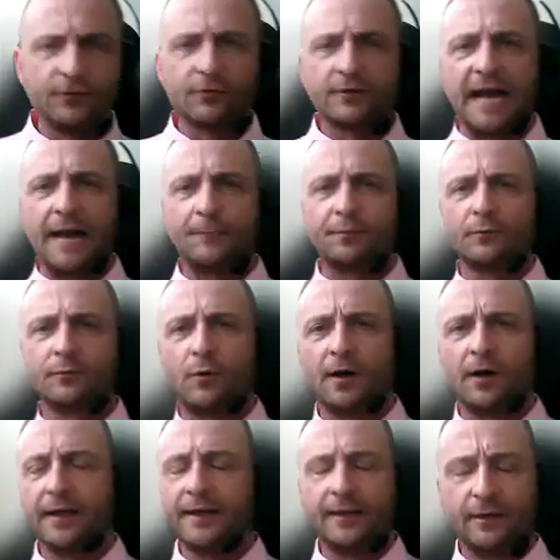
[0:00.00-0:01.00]
Your
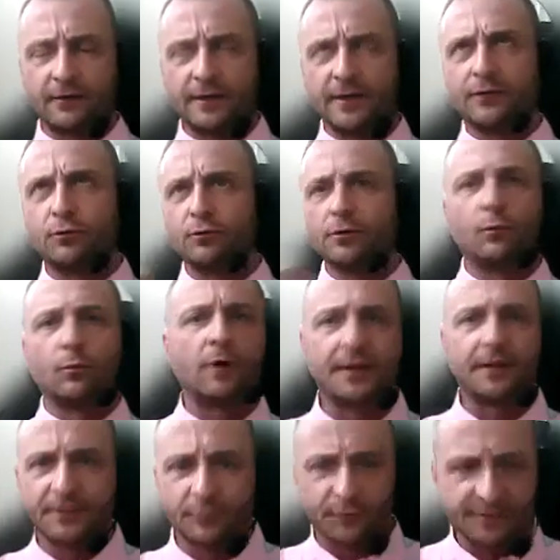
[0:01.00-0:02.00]
Google
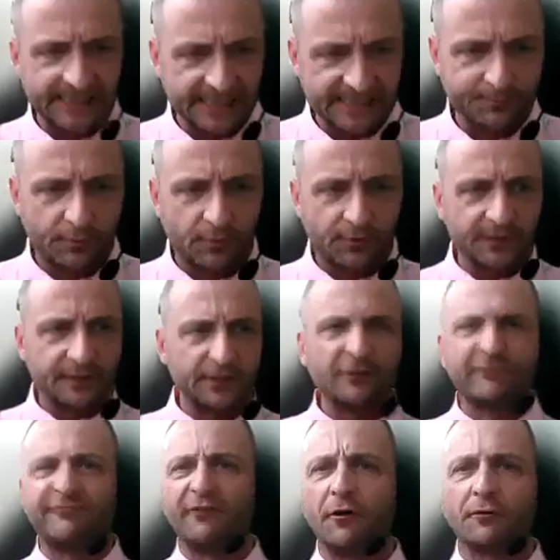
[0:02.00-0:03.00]
Wallet was exported.
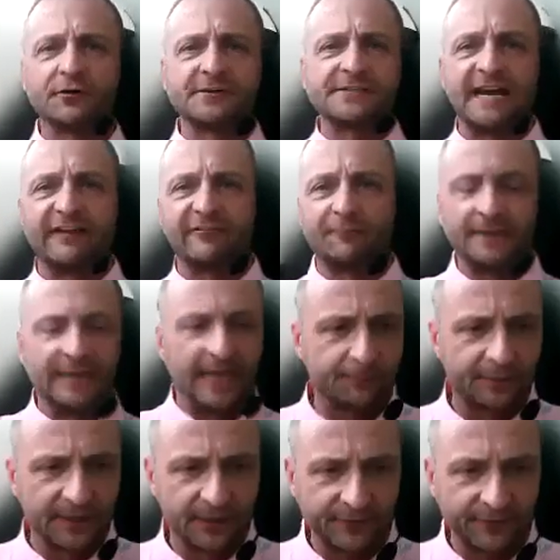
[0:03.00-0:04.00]
Your photos have been
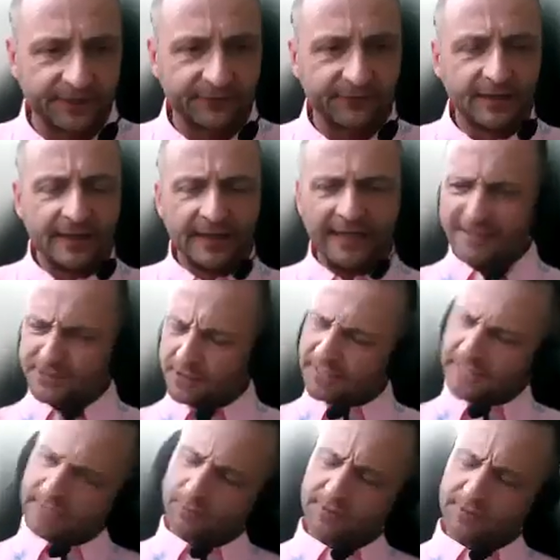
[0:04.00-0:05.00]
uploaded. He's
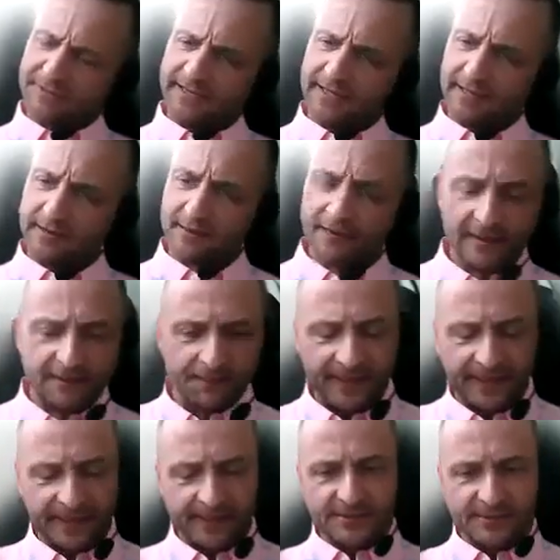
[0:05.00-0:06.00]
all like, what the hell?
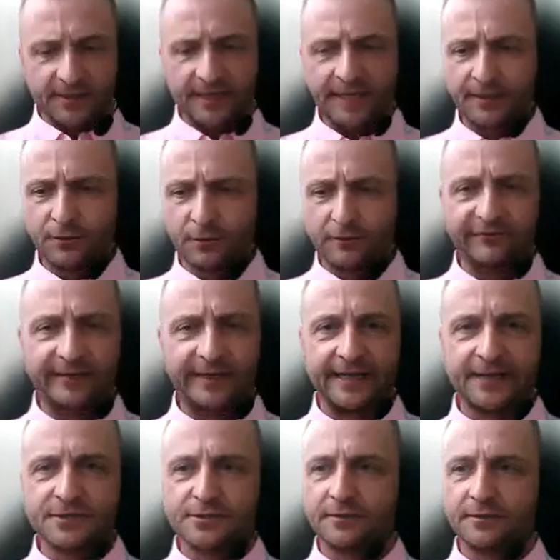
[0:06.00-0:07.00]
And then he started getting
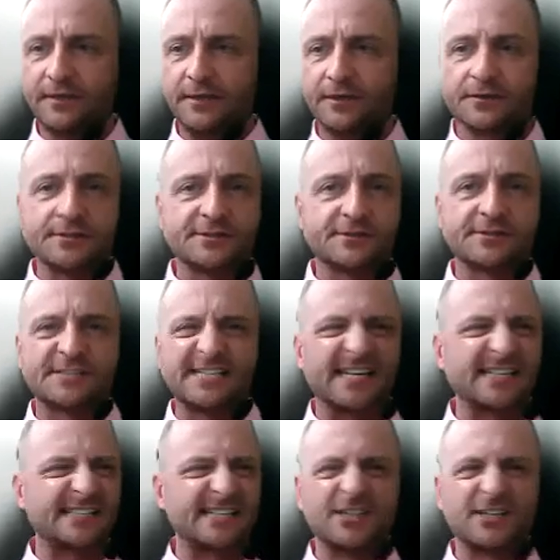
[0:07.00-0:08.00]
notification. Here's your
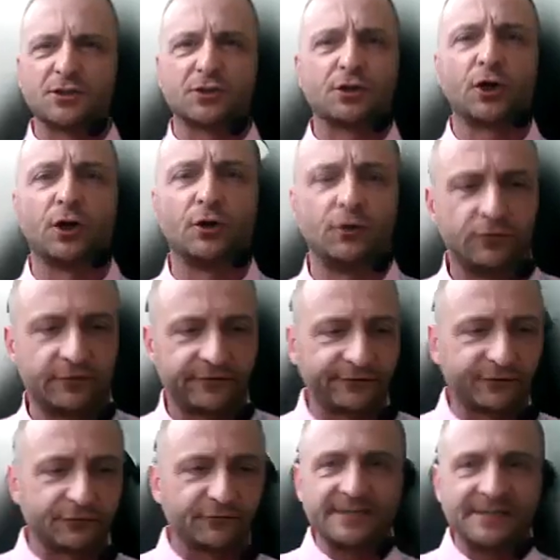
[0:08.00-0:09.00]
6-digit
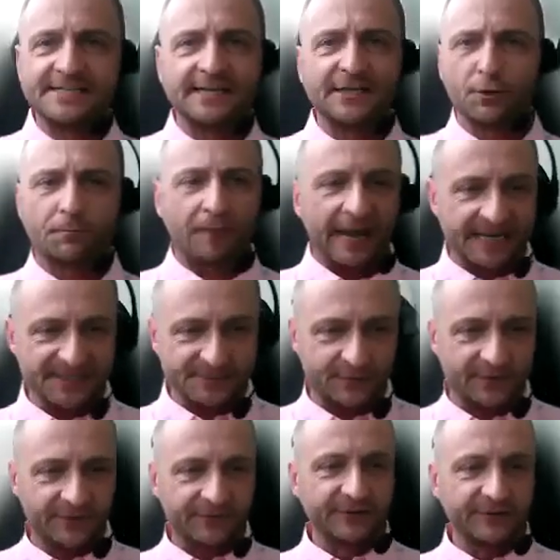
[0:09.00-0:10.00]
codes to reset your
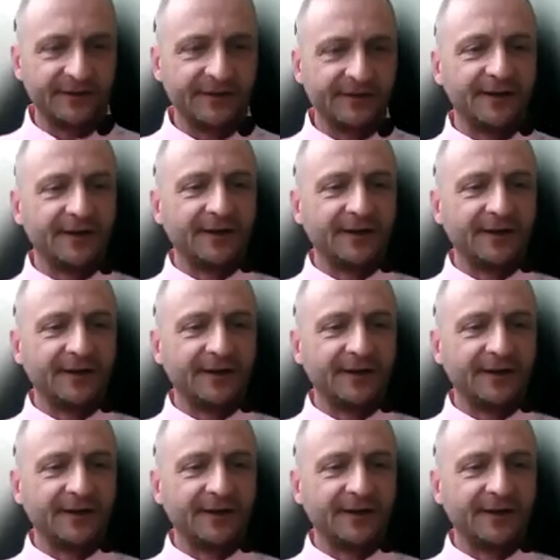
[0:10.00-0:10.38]
passwords.